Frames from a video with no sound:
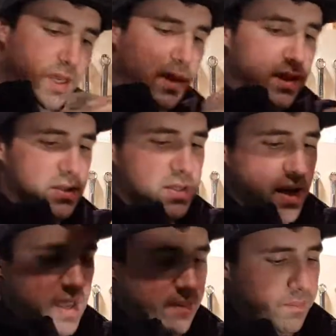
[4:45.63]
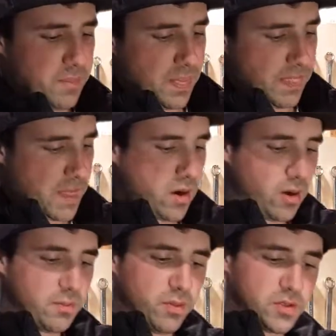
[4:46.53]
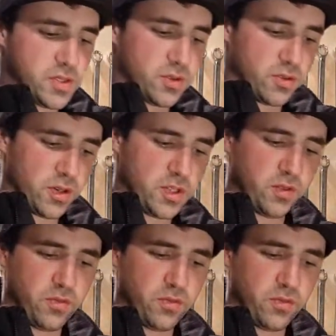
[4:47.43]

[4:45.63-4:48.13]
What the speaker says: is onboard storage